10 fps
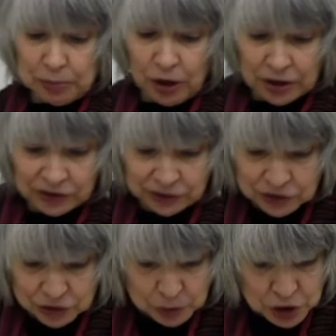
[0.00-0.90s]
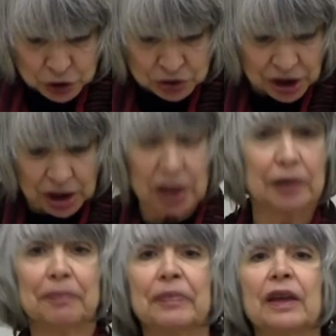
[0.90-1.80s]
brought us into a new
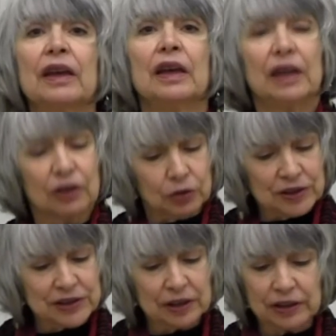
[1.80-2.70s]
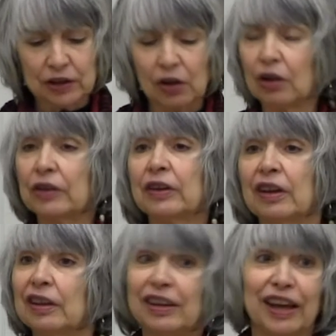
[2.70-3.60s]
time, increasingly called the